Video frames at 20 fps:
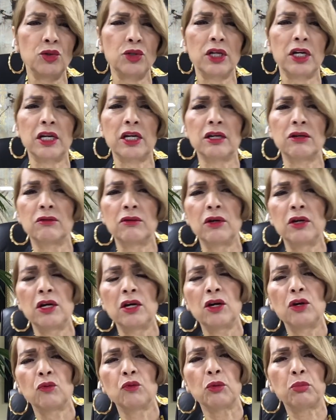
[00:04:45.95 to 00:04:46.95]
They can
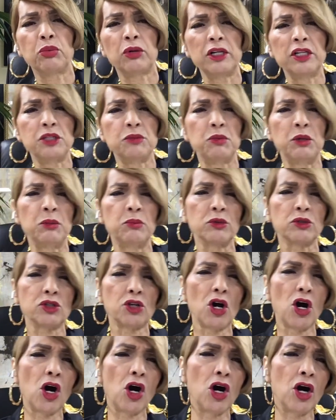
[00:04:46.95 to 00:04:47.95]
replace people's
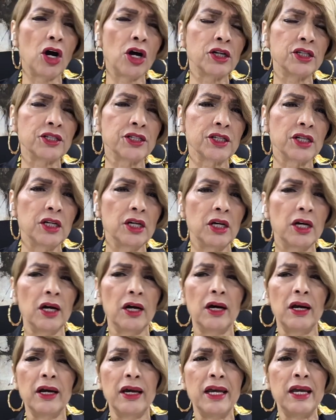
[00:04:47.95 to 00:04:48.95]
hearts,
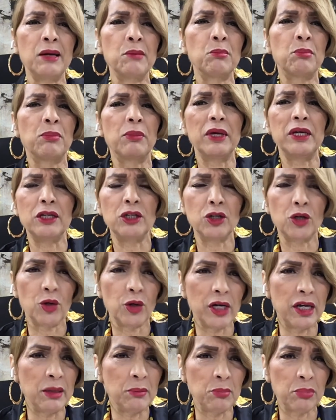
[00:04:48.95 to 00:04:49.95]
uh, you know,
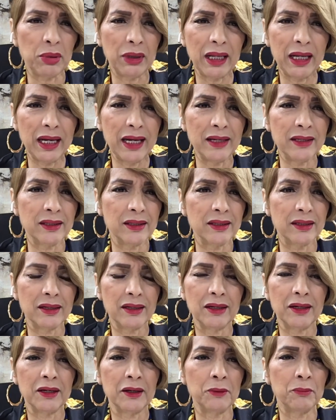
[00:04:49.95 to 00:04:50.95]
implant
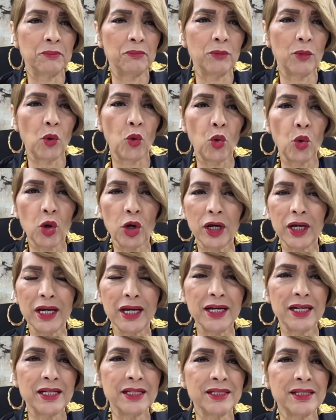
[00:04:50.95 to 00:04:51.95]
um,
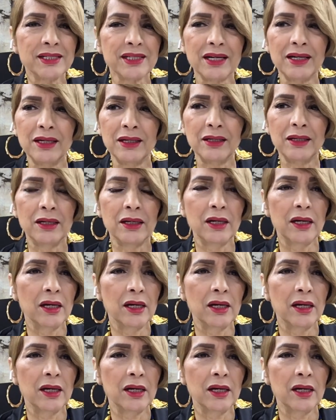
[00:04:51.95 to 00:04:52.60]
organs, and